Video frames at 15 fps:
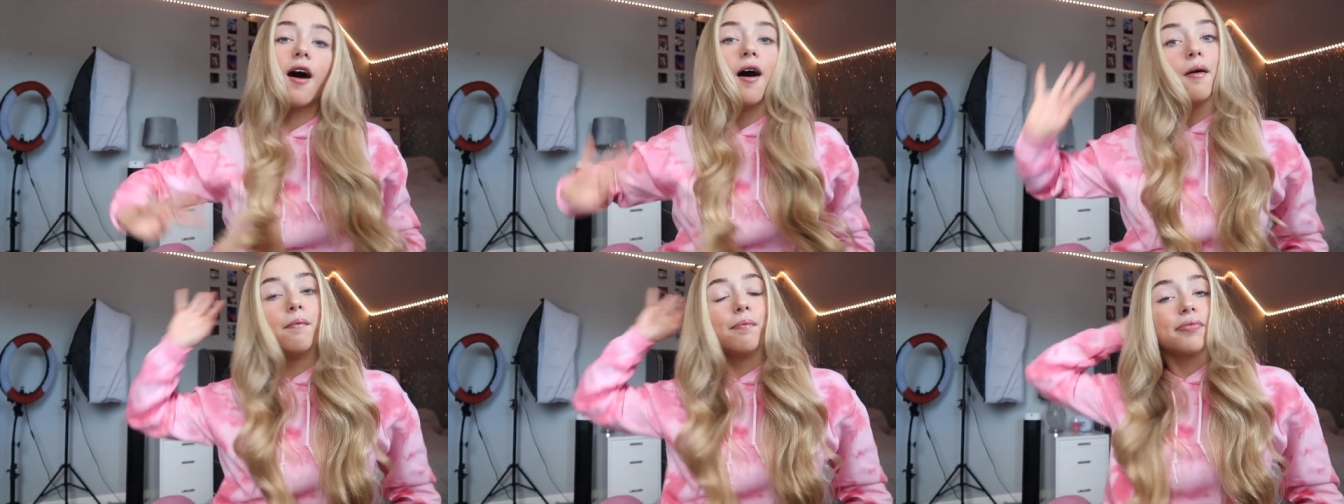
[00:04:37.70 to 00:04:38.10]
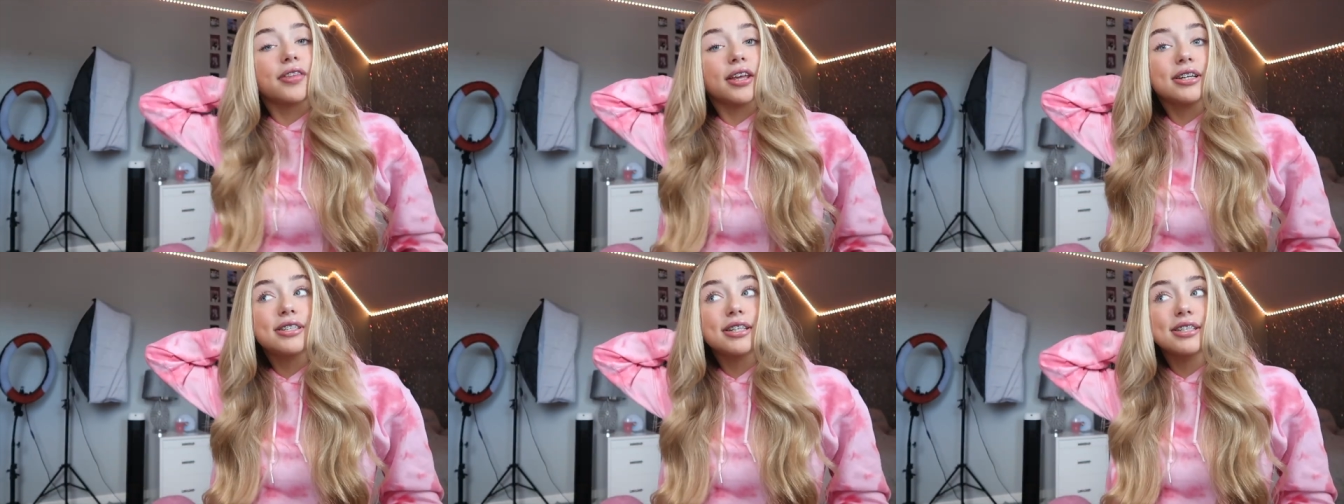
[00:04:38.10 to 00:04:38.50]
Um,
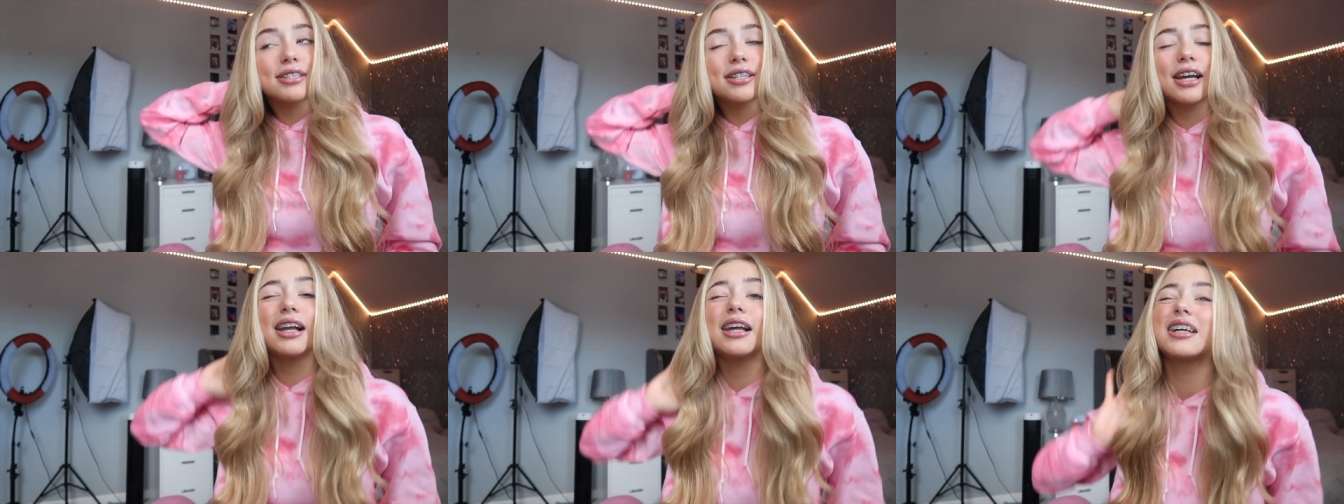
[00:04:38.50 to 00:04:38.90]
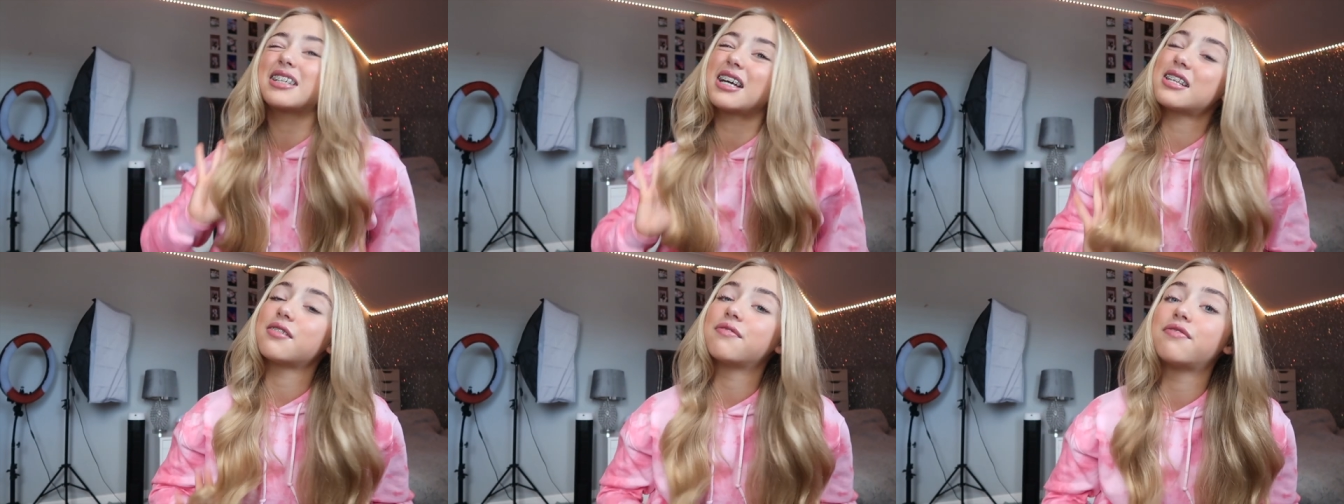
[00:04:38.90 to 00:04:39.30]
this is Tilly,
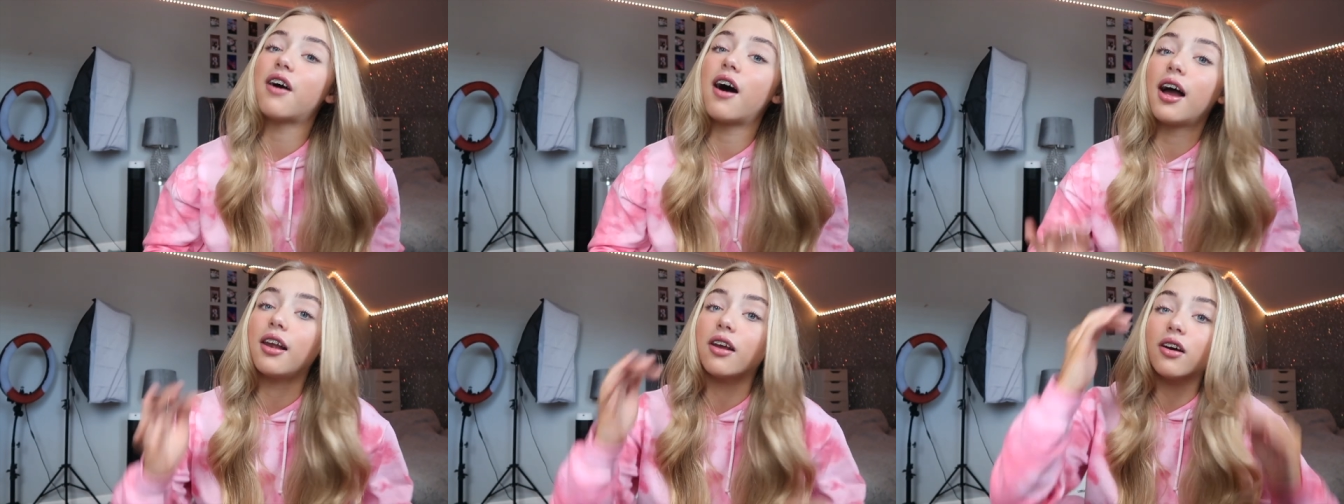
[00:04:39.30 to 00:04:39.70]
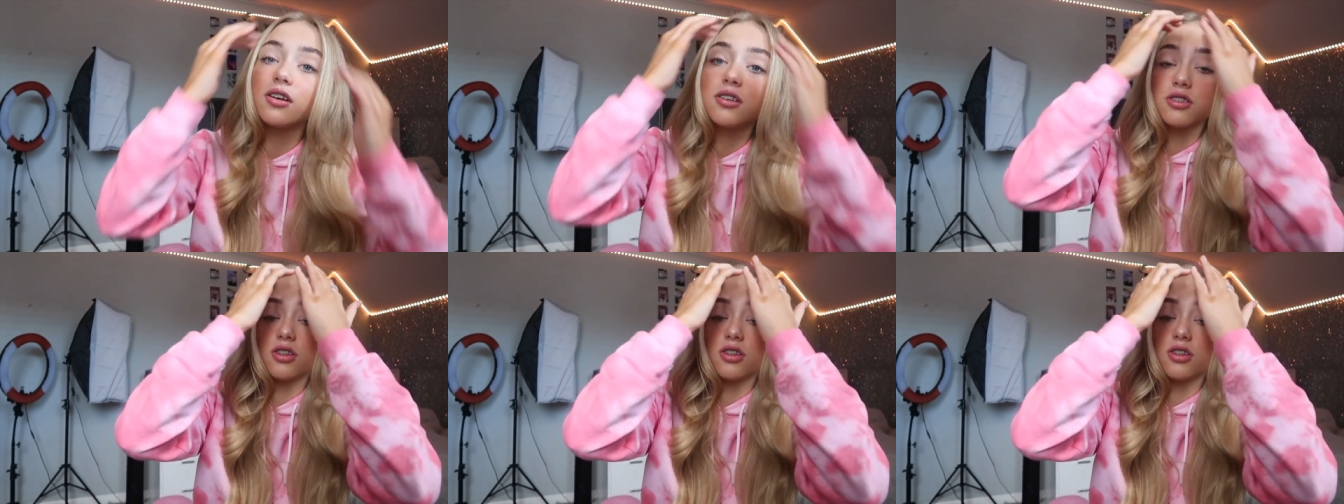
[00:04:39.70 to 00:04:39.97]
Jess and Violet.